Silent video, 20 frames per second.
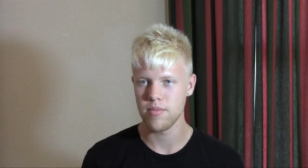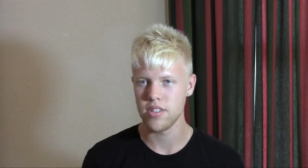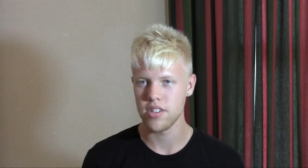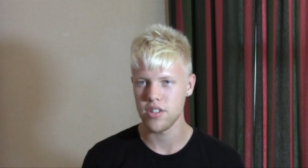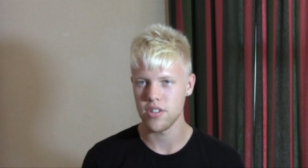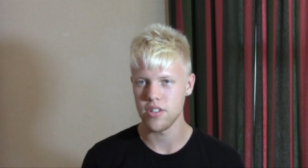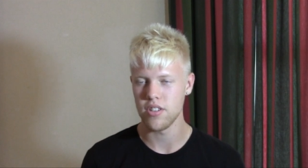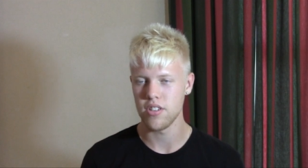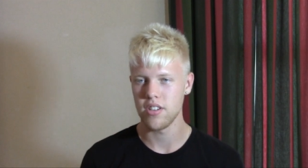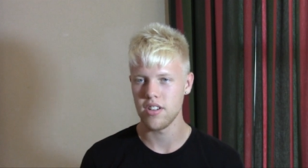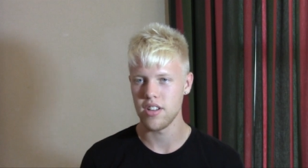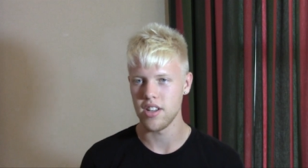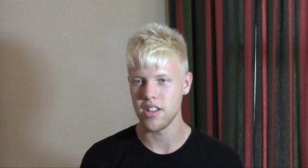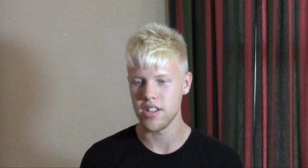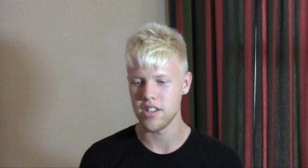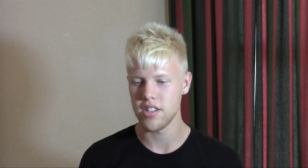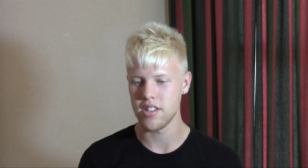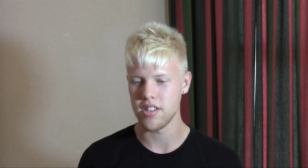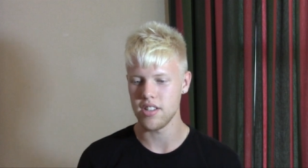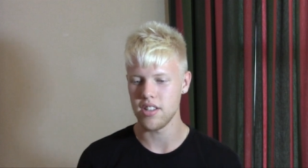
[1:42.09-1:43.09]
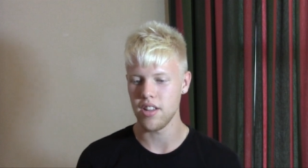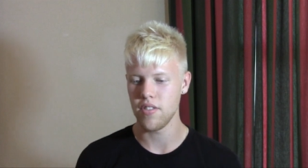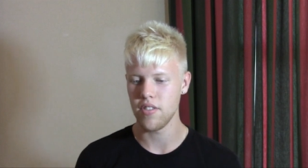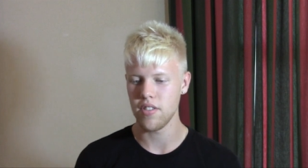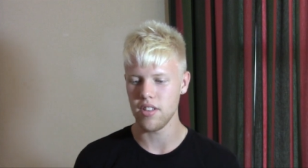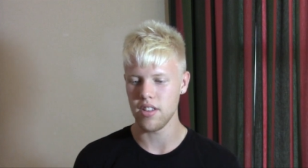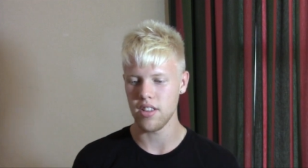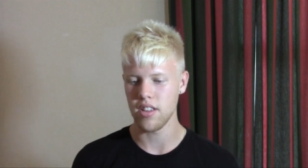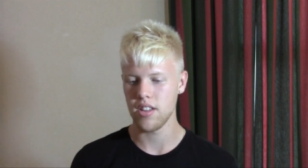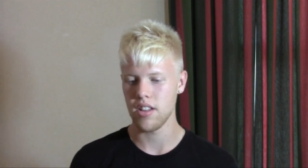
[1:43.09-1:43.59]
So it's
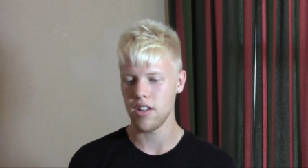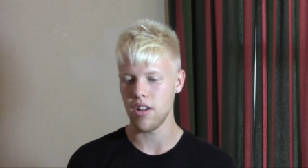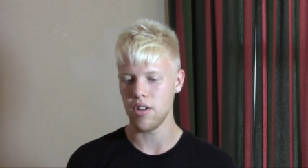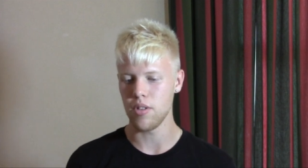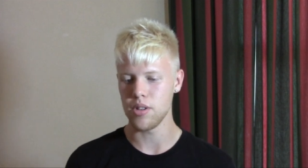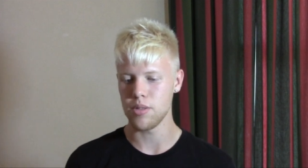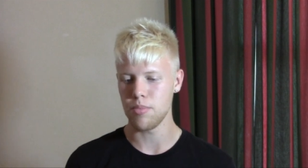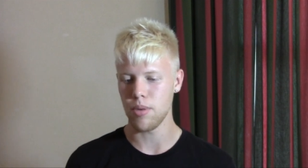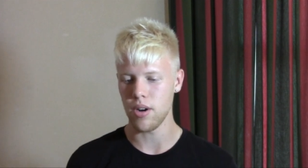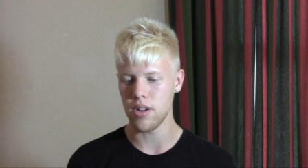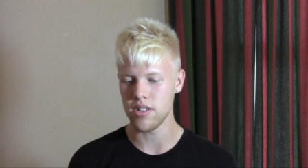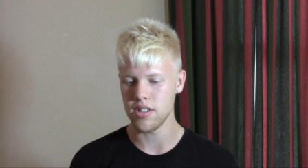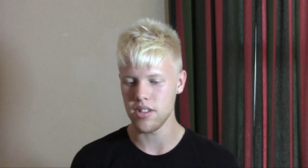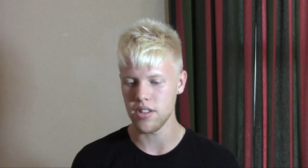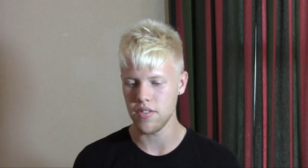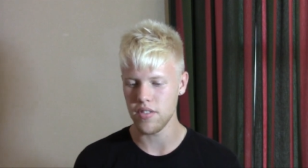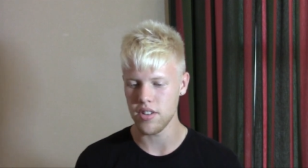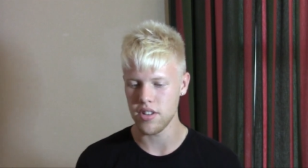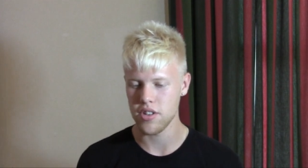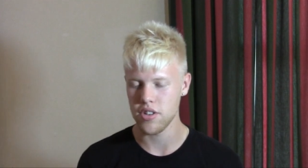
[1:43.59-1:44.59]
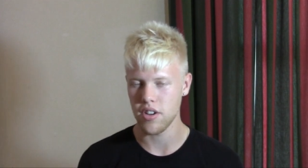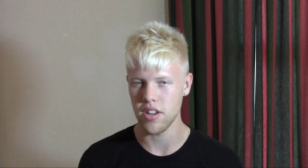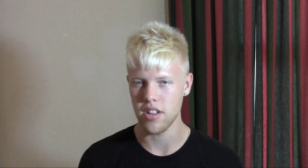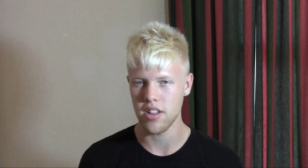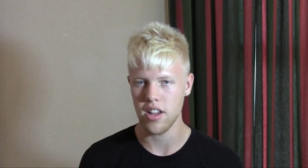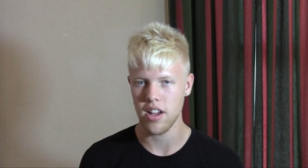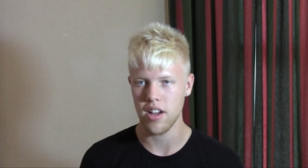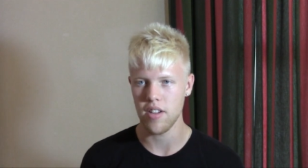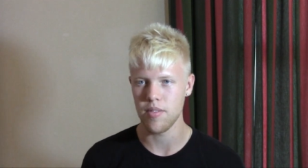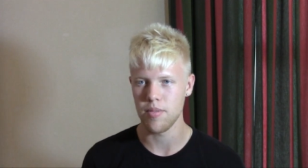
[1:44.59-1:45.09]
definitely always positive, and it's great to
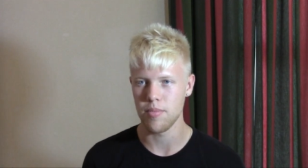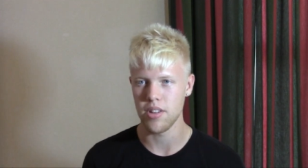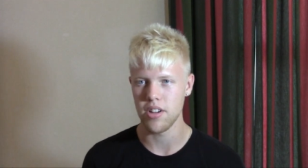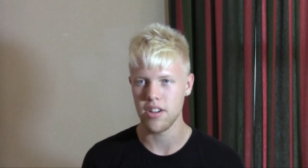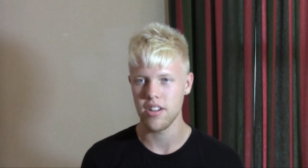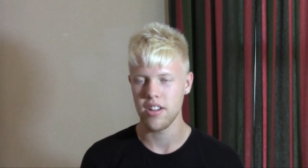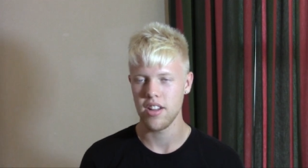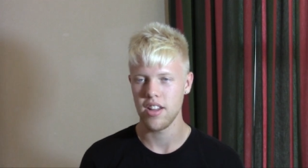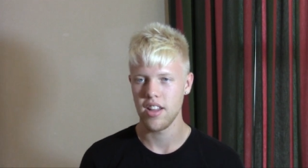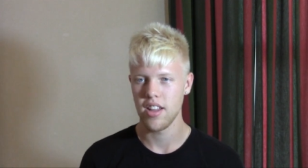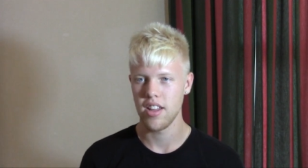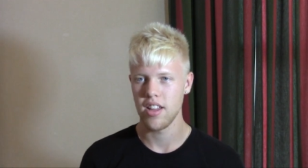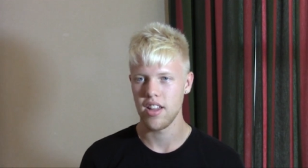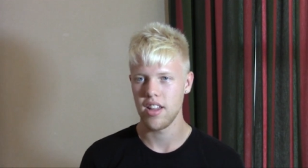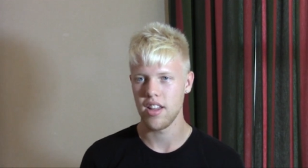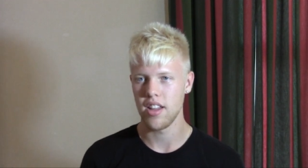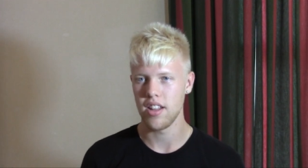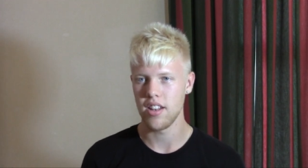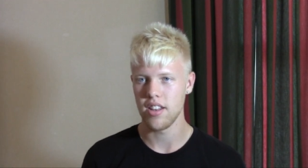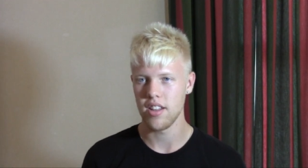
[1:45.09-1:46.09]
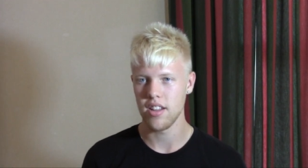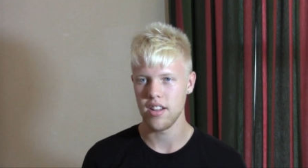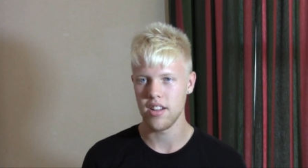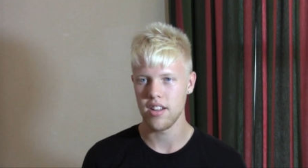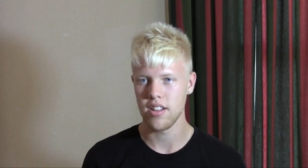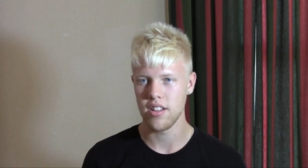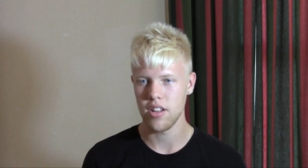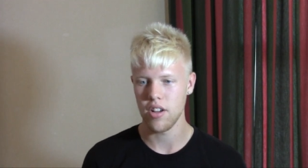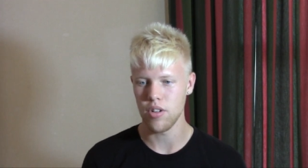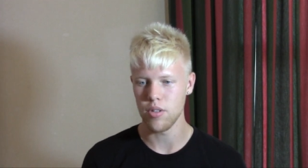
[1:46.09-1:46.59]
have them there, and
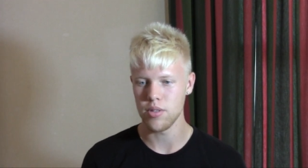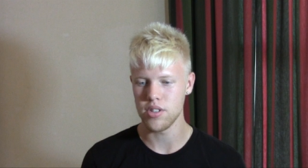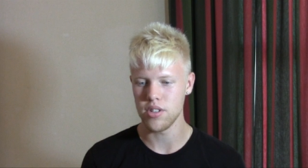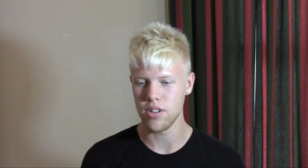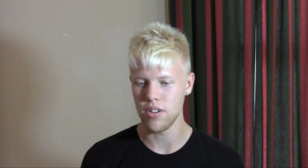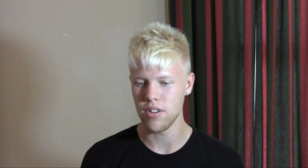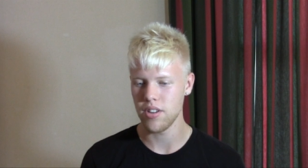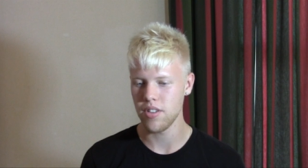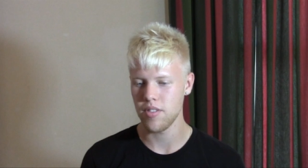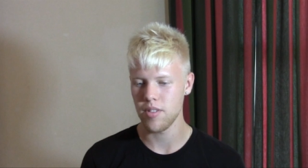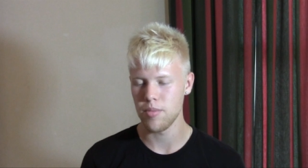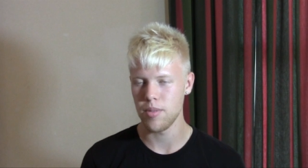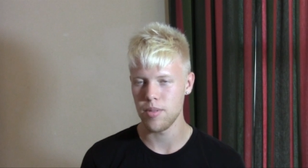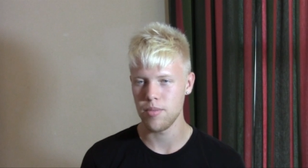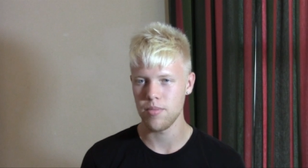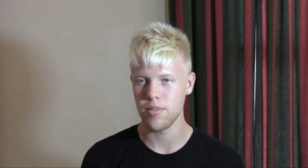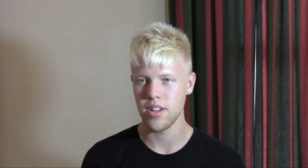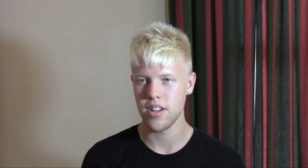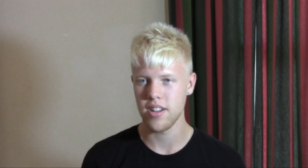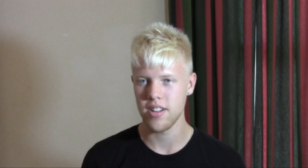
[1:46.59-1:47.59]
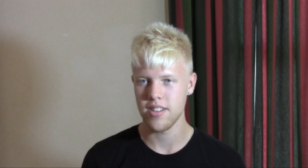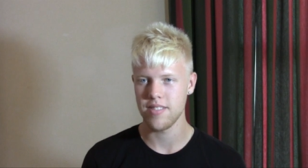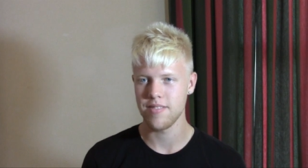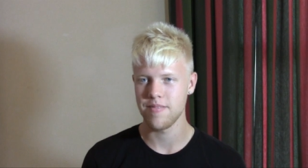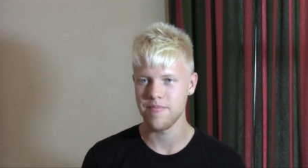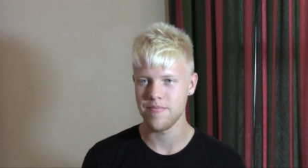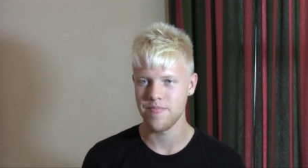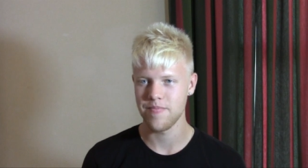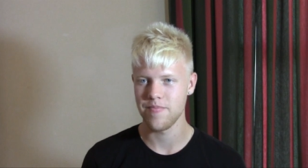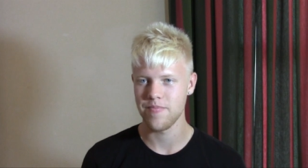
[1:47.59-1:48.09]
uh, always learning from them. Yeah.
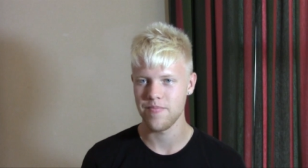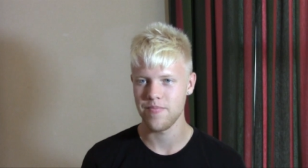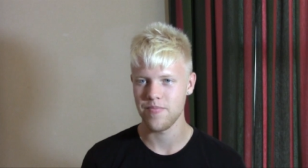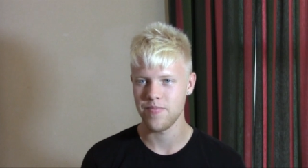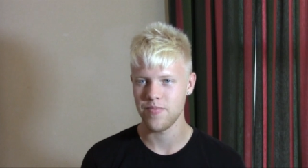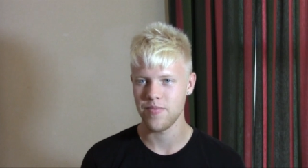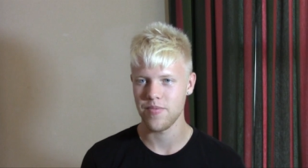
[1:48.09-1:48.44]
So two